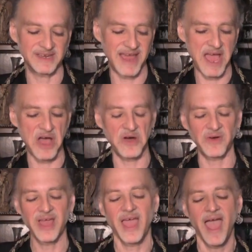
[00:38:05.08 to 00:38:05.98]
it
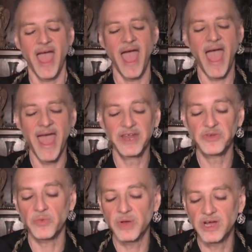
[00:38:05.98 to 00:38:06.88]
now.
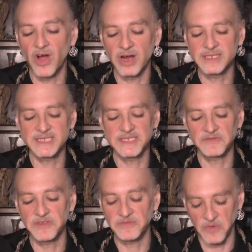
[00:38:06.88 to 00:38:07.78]
And regardless
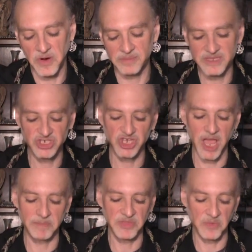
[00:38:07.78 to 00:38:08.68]
of the form, the
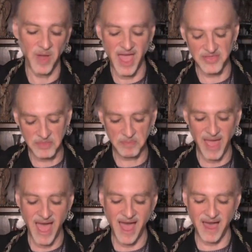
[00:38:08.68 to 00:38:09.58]
shape, the way, the
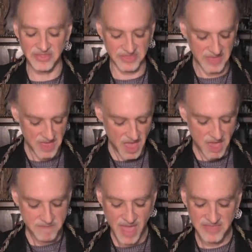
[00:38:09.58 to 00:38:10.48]
path,
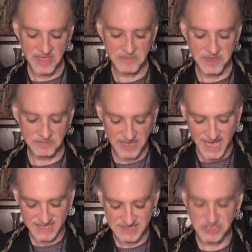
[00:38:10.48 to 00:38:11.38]
may they be
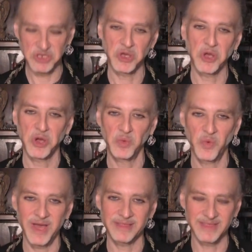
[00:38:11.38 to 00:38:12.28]
blessed
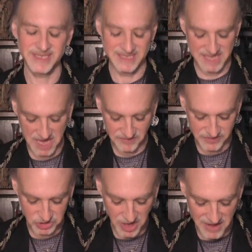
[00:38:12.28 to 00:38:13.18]
with
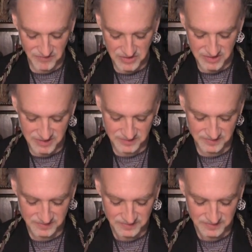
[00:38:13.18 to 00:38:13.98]
safe travel.